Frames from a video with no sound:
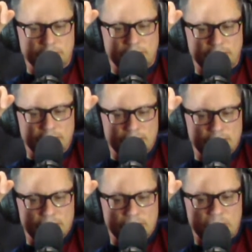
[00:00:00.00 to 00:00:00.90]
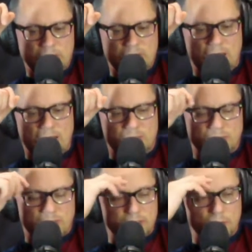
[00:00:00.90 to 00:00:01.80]
Like, it'd be nice
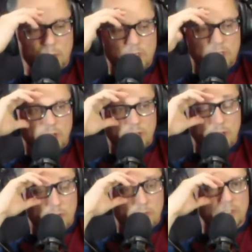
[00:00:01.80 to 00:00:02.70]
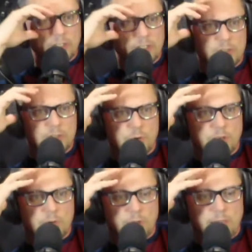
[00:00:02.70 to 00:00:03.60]
because I'd still be young enough and could enjoy
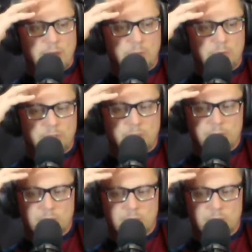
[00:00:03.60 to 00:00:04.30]
going out with them.